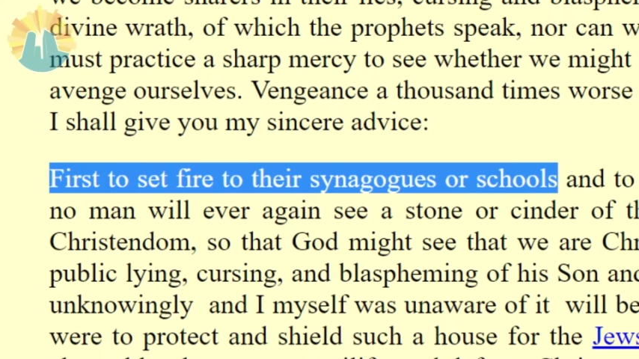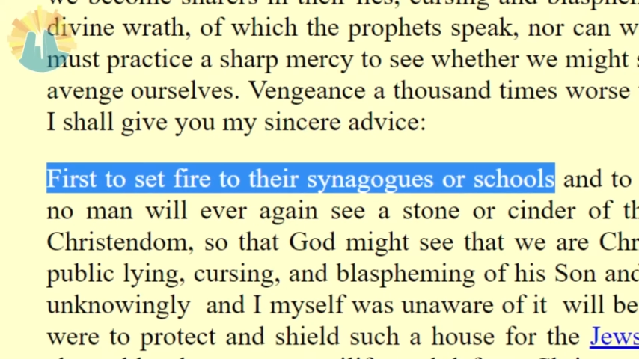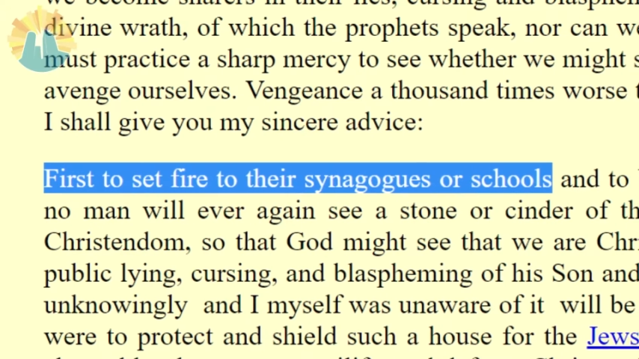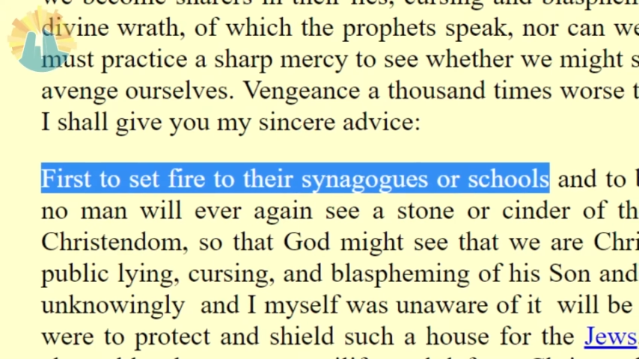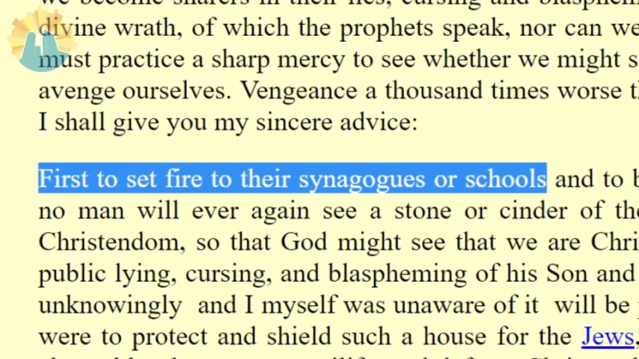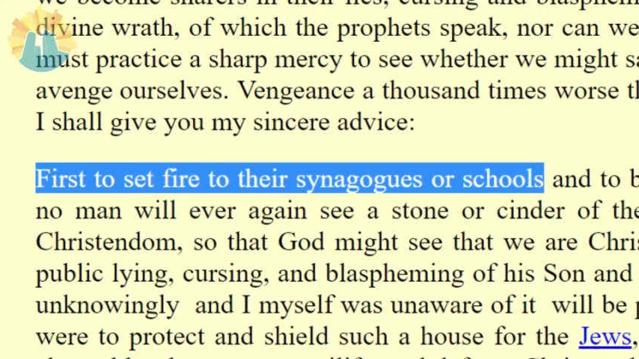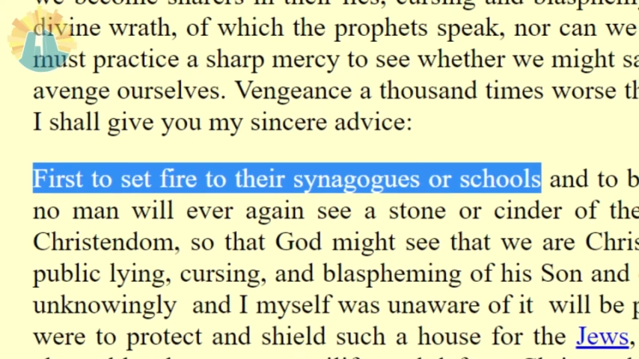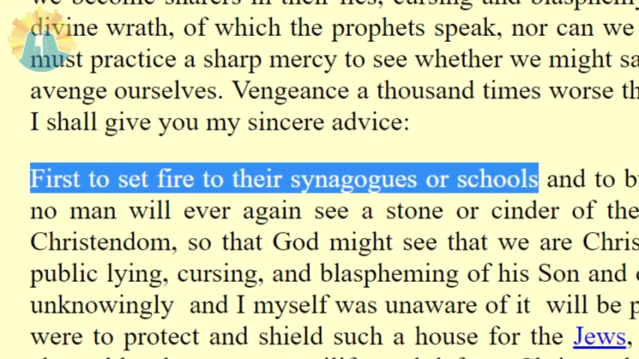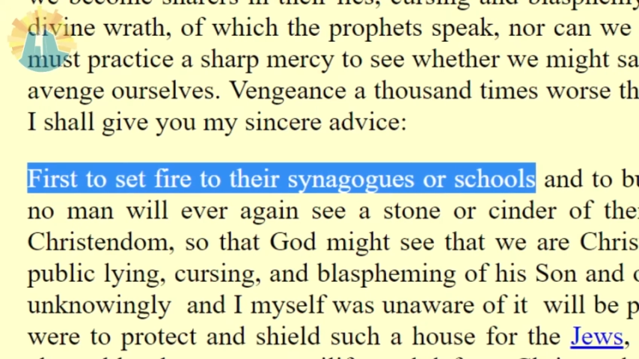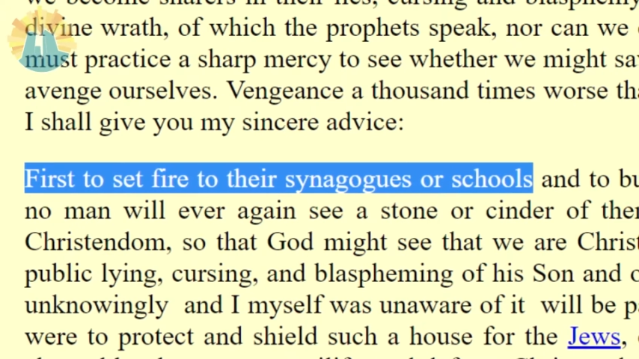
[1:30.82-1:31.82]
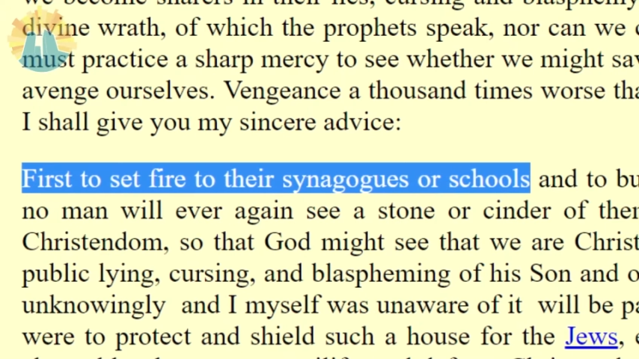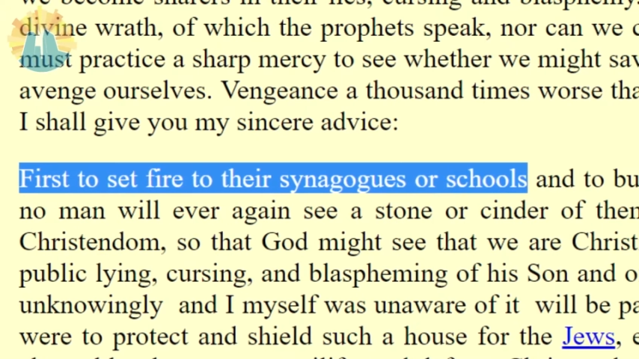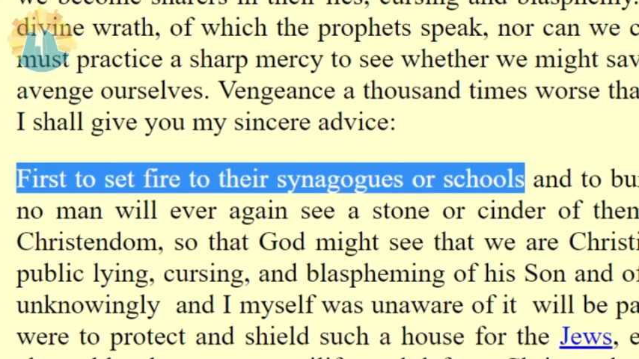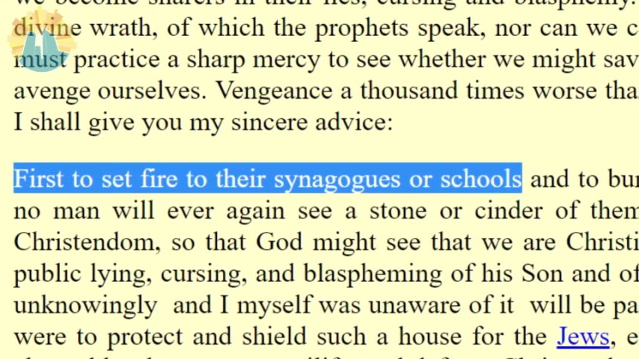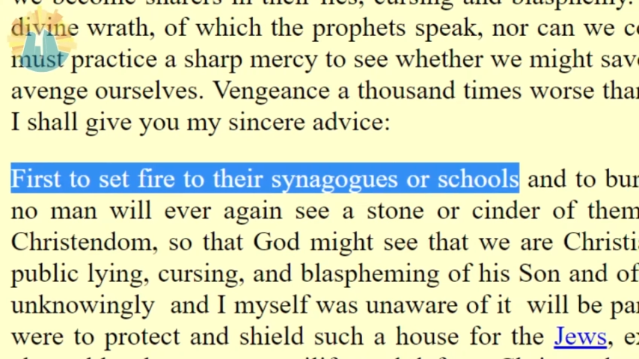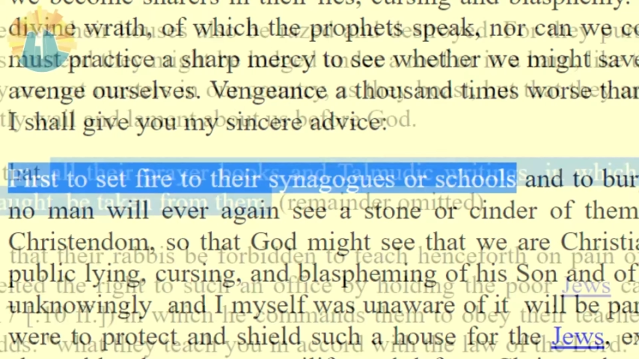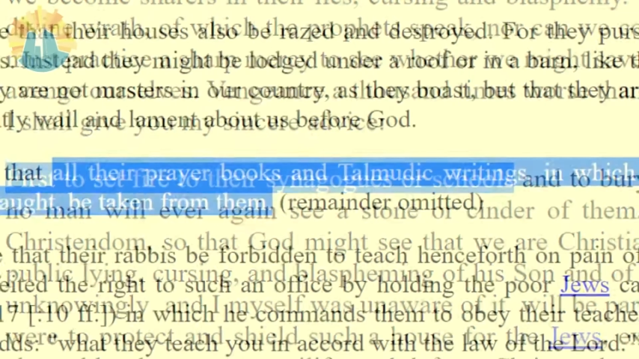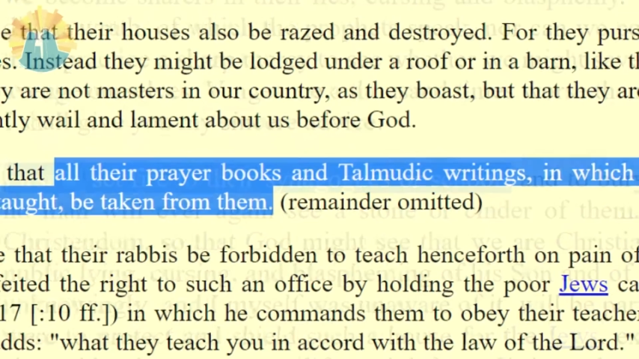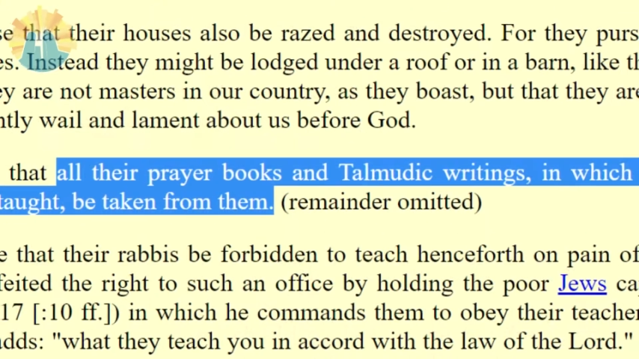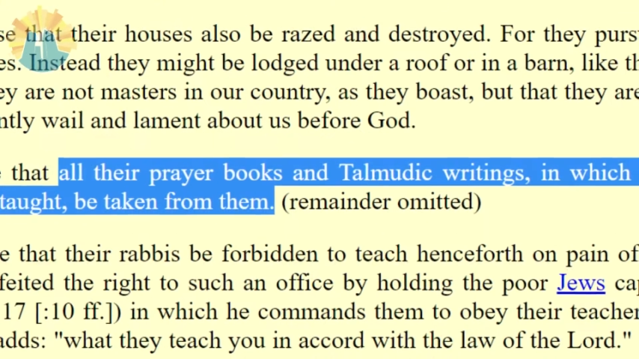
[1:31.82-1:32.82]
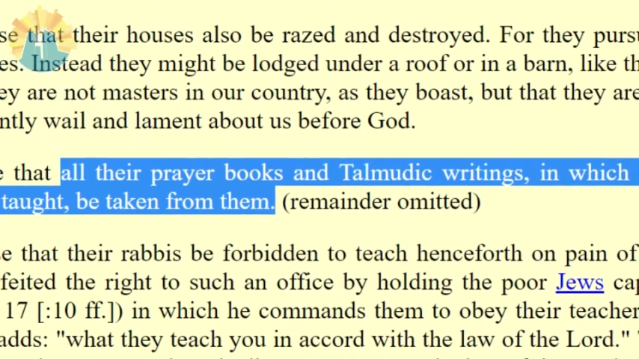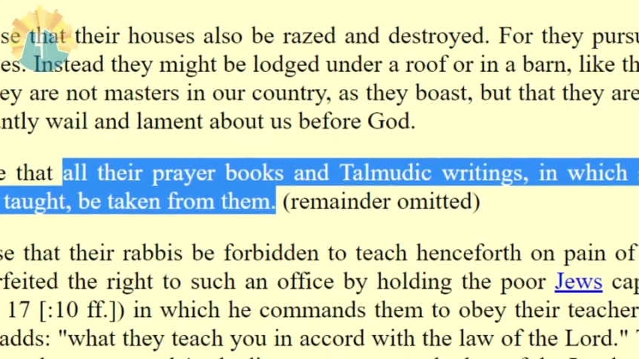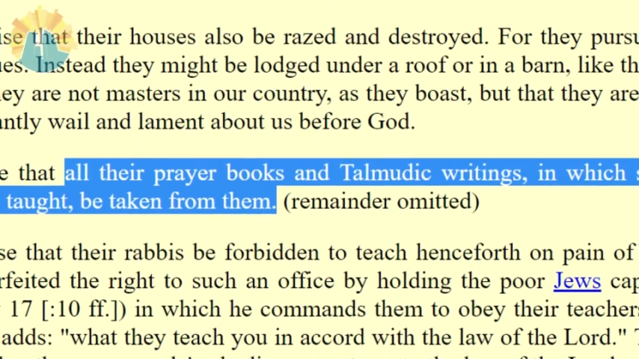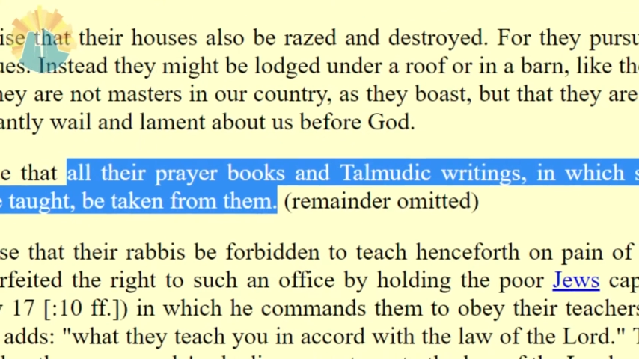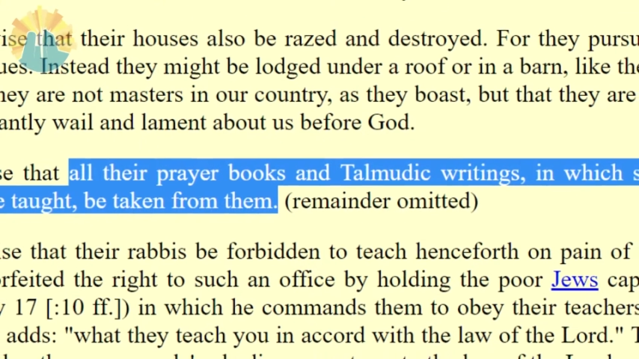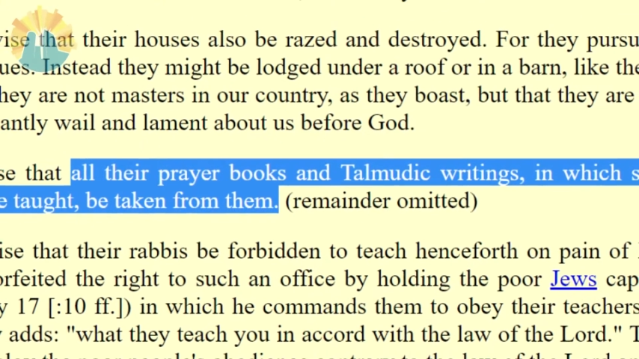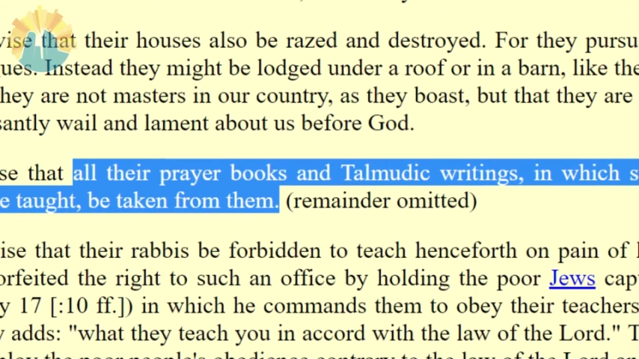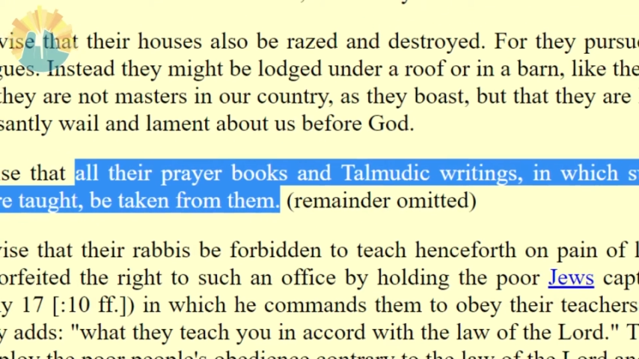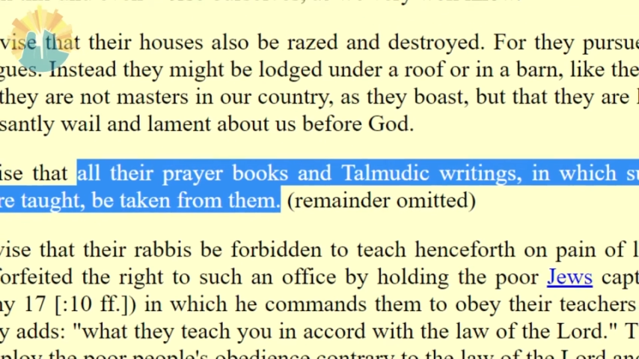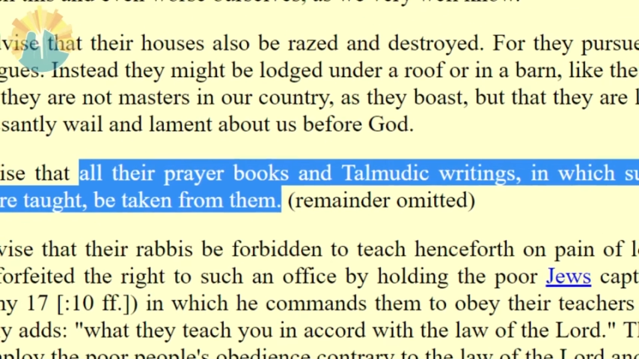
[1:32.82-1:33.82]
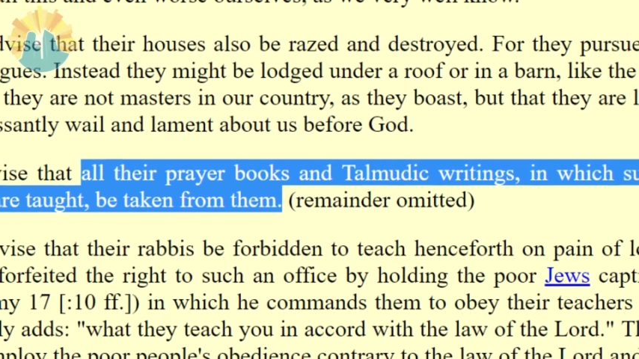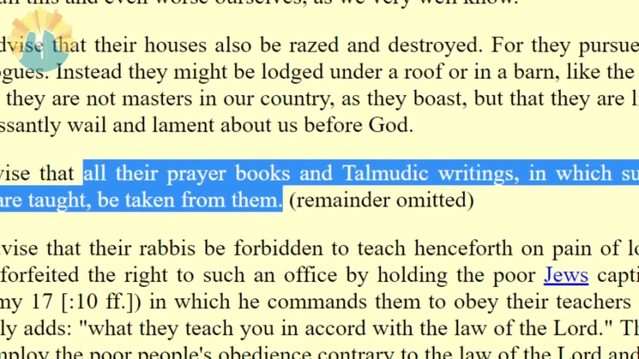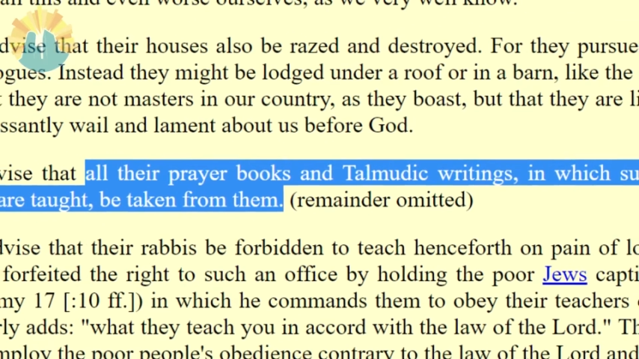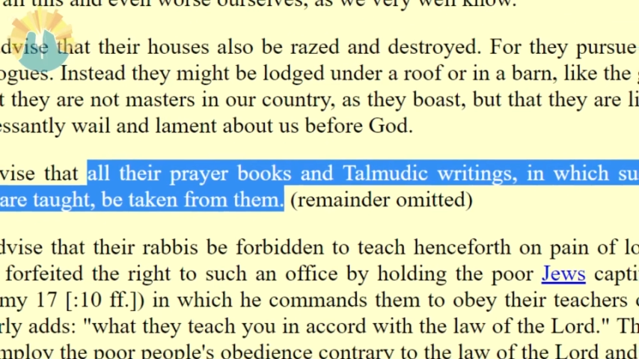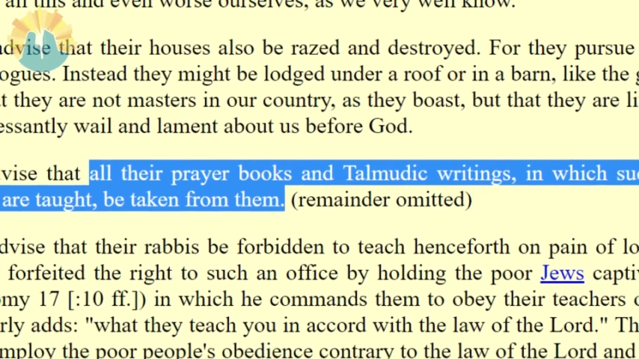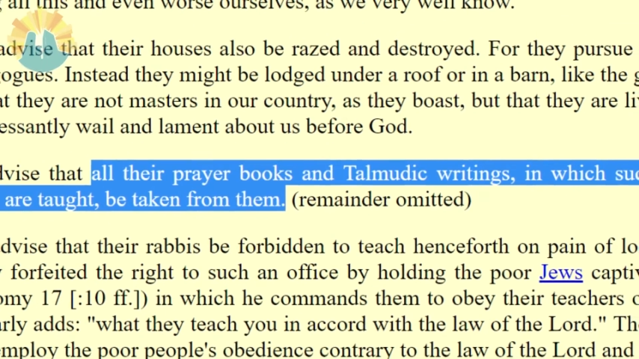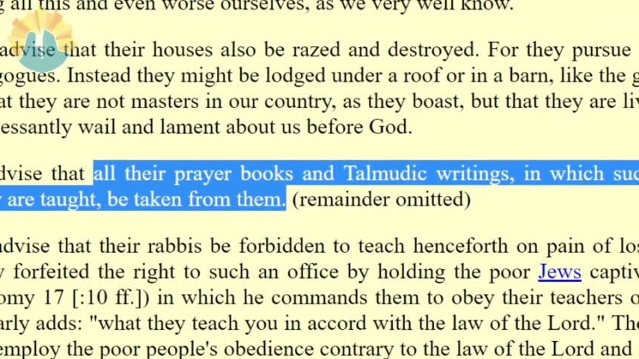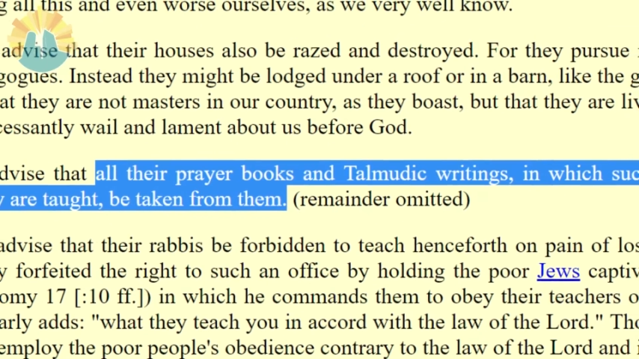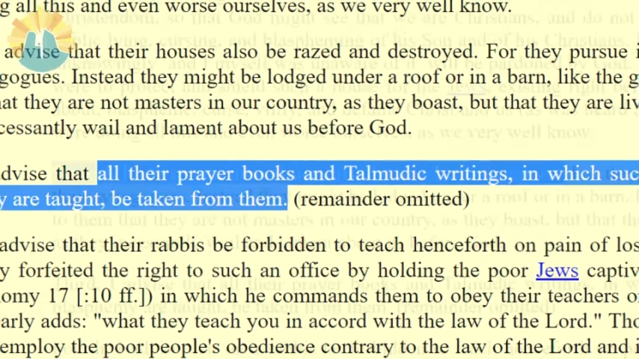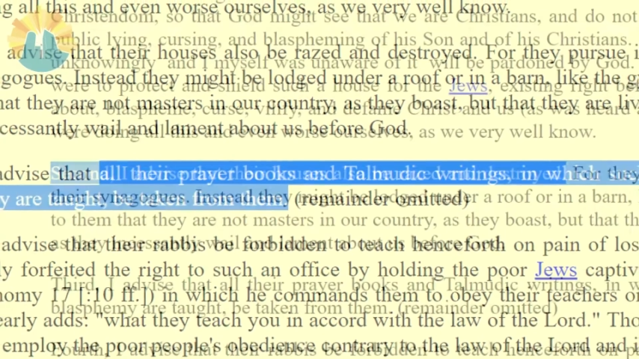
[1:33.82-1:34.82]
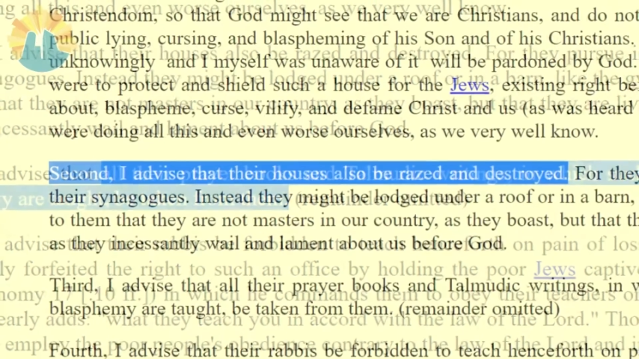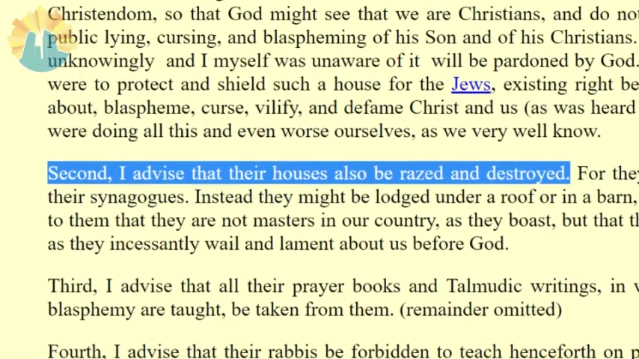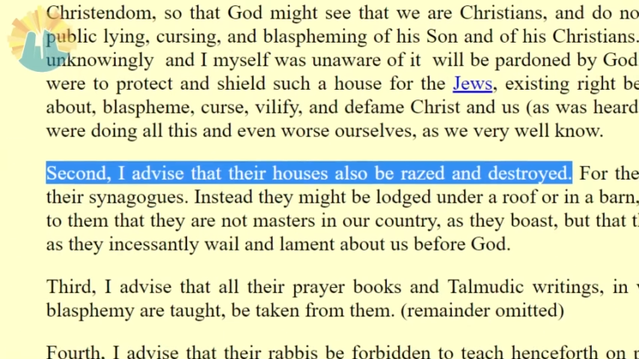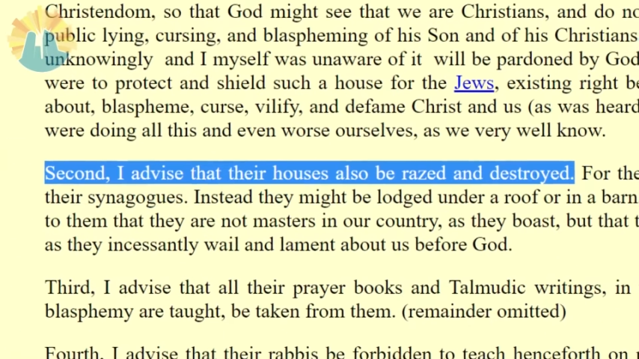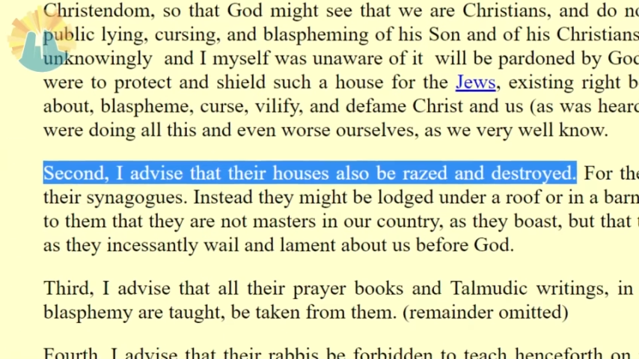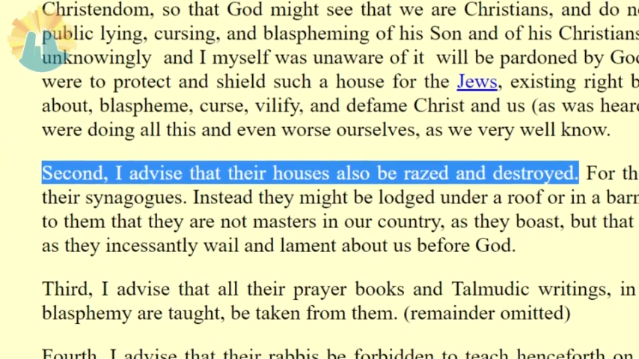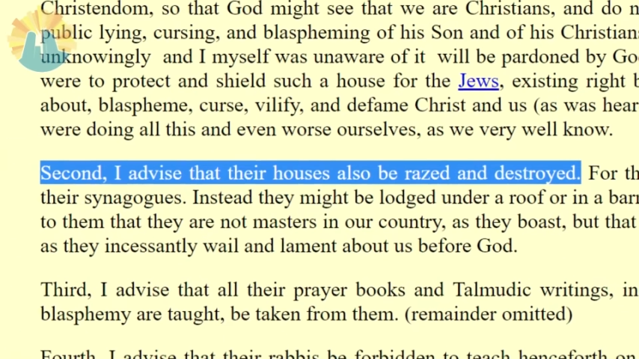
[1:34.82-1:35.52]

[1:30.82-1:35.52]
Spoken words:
No face is visible, so there are no lips to read.